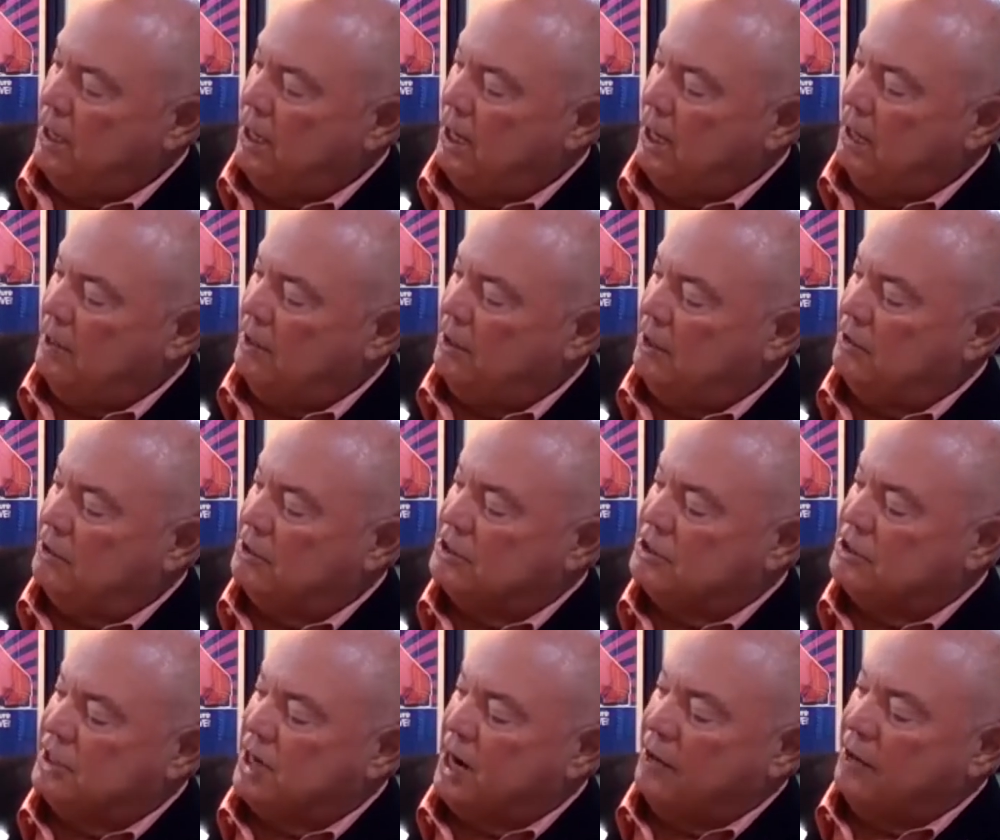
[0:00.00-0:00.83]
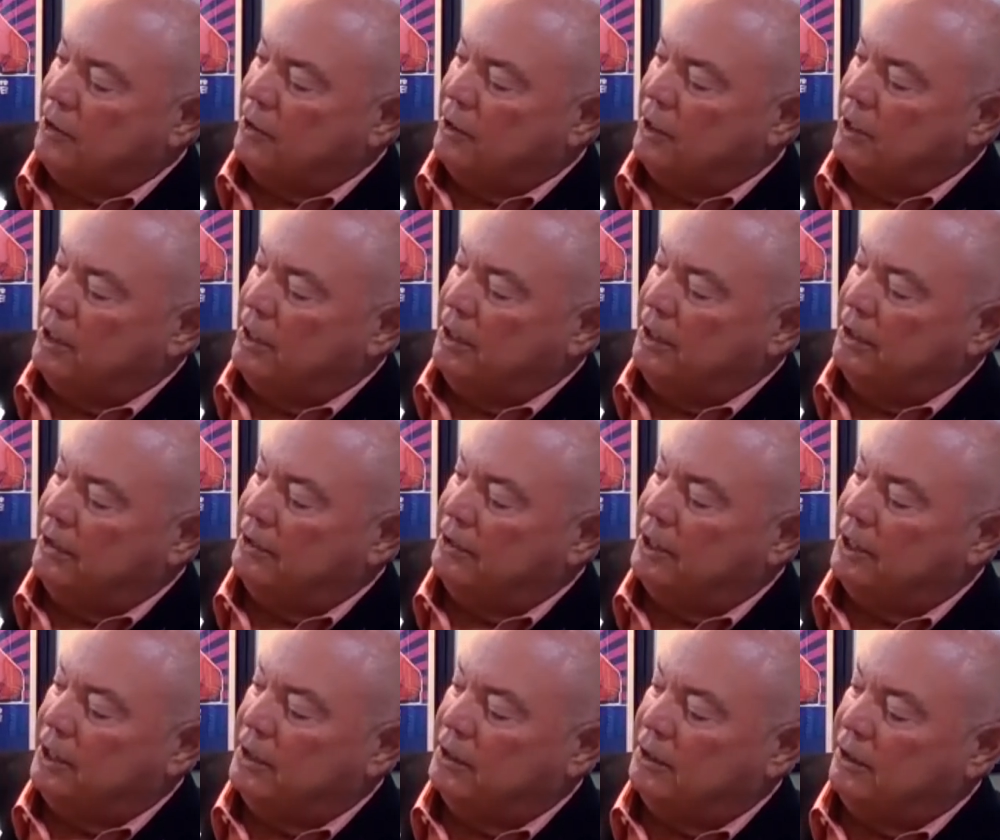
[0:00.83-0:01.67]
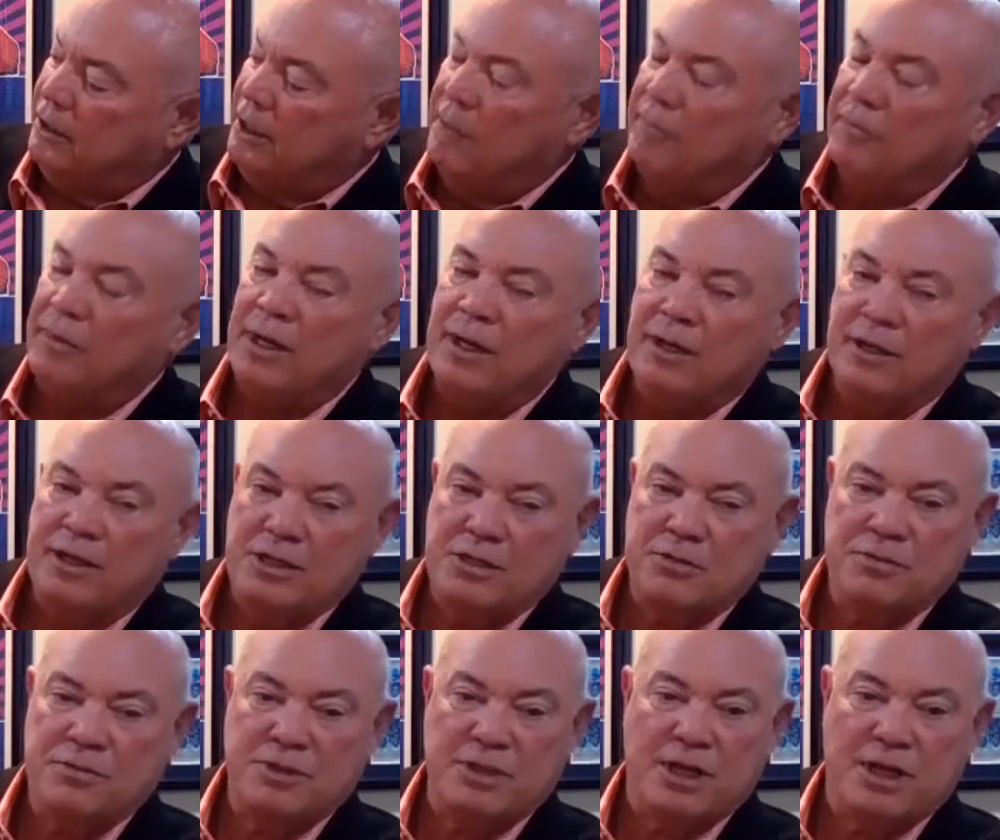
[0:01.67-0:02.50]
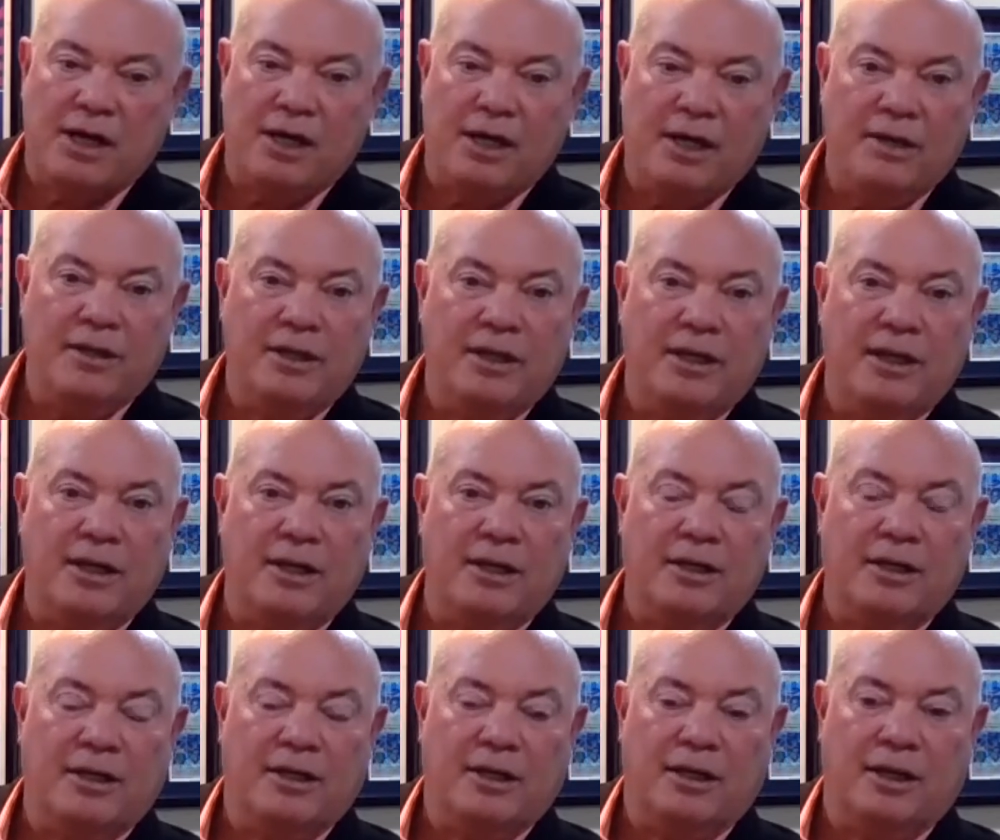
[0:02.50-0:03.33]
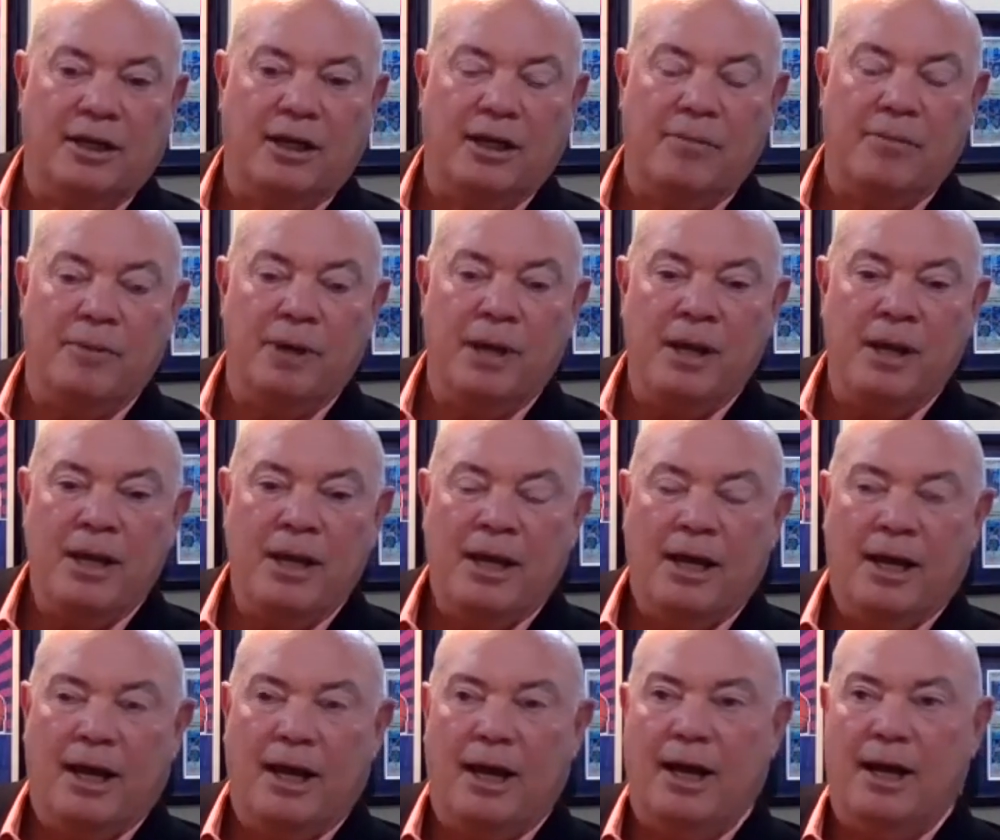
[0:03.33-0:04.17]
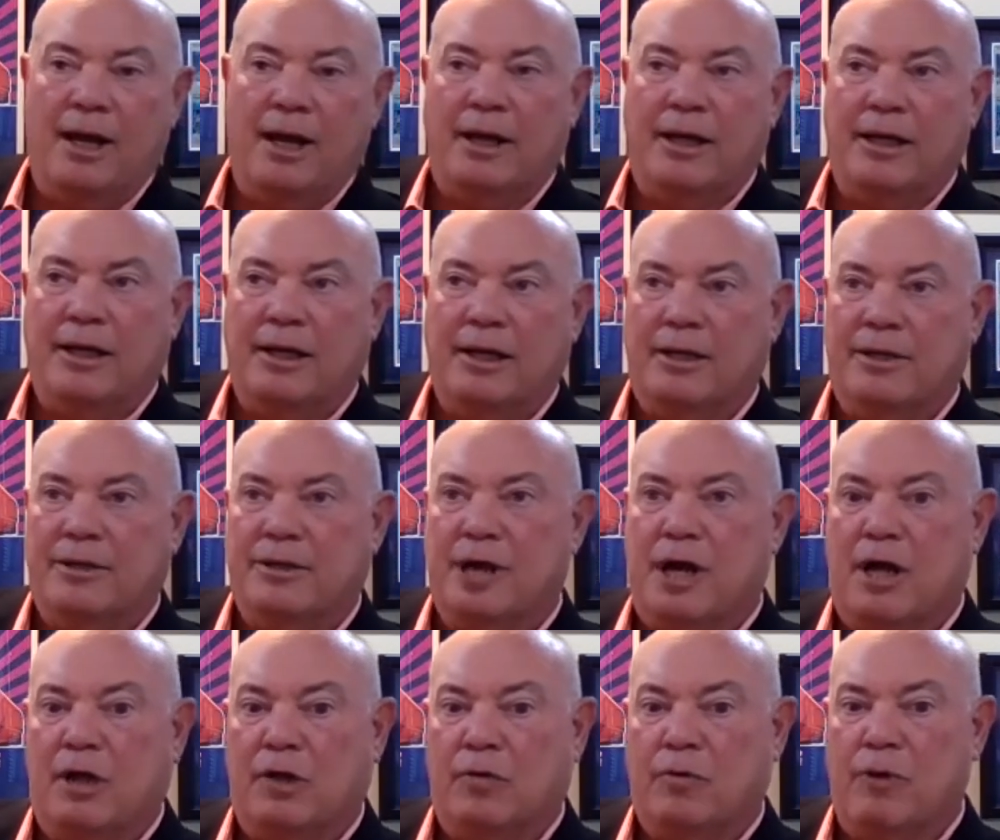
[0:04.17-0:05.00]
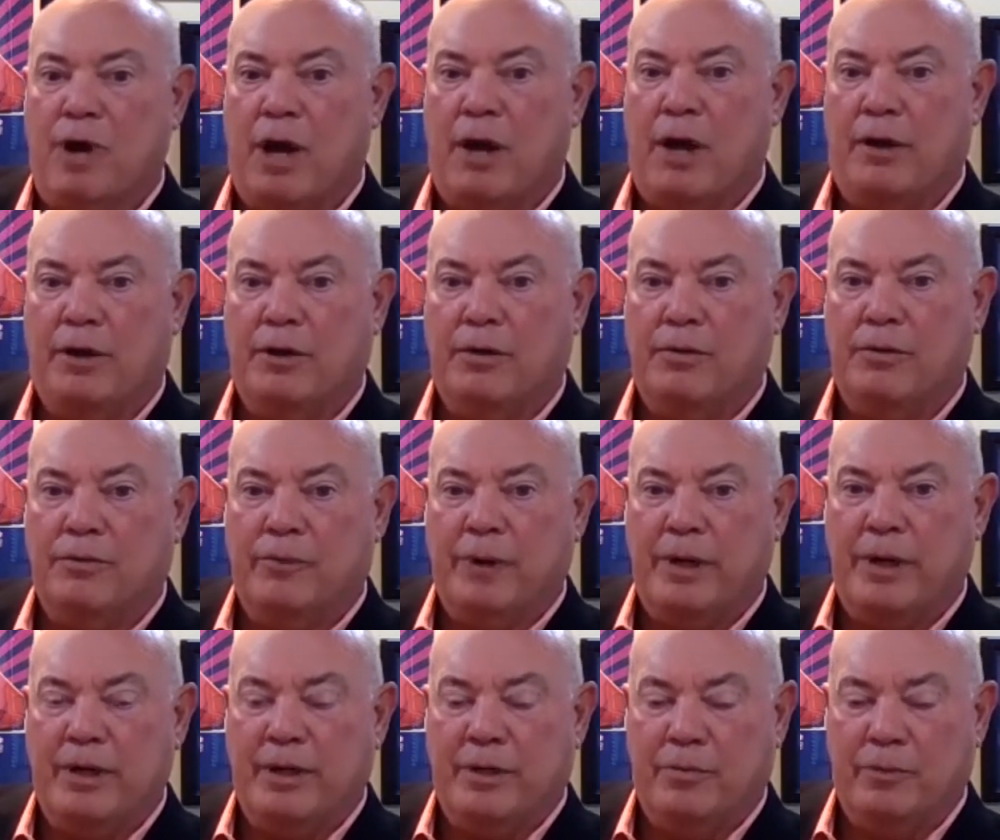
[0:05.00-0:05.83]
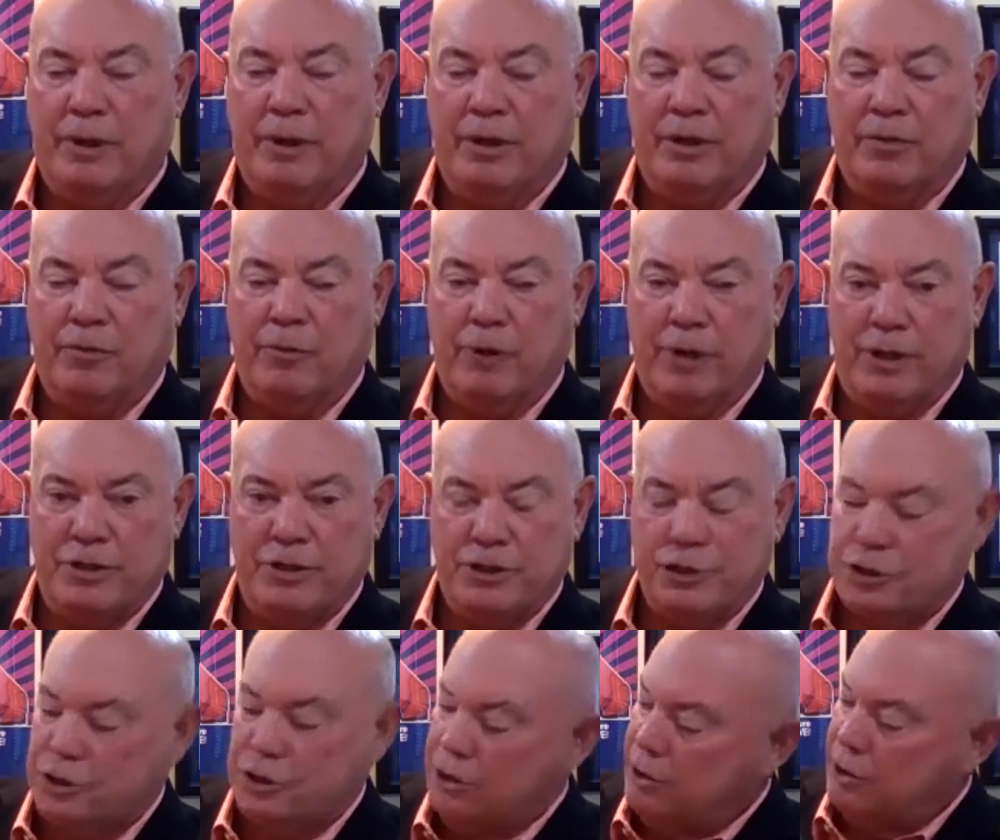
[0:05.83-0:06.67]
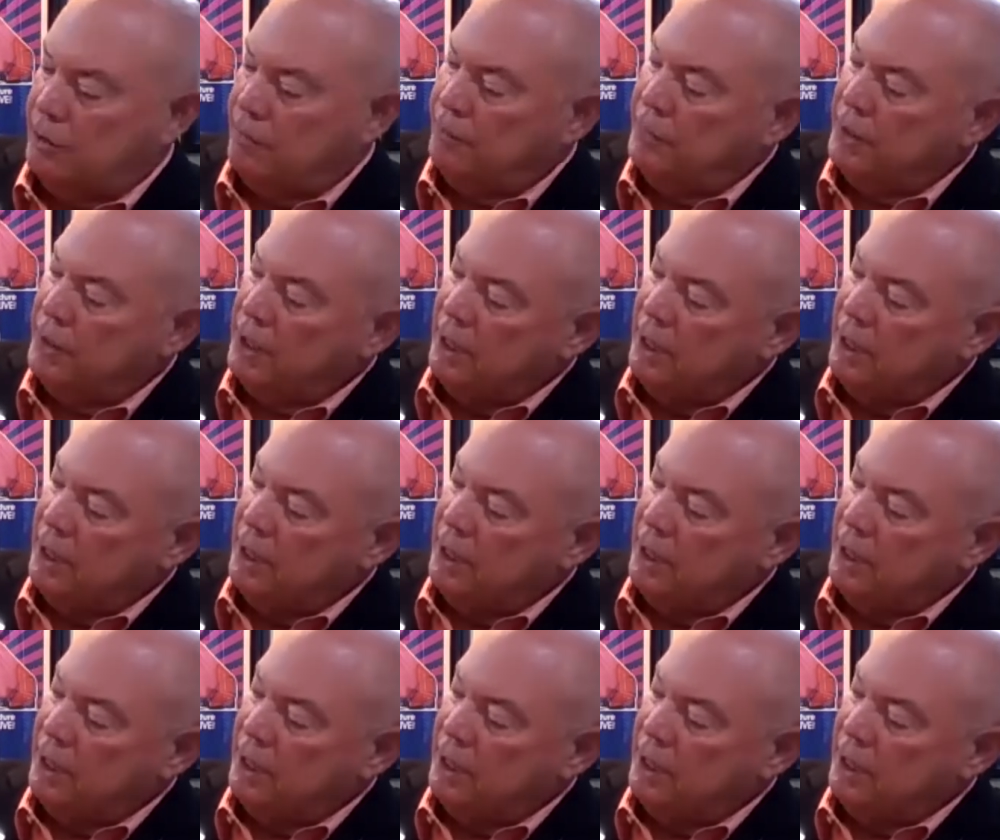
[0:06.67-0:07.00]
And then the Snyder Hunting Duck Club. This was a hunting club uh, in Colorado. We did with Rich Schur.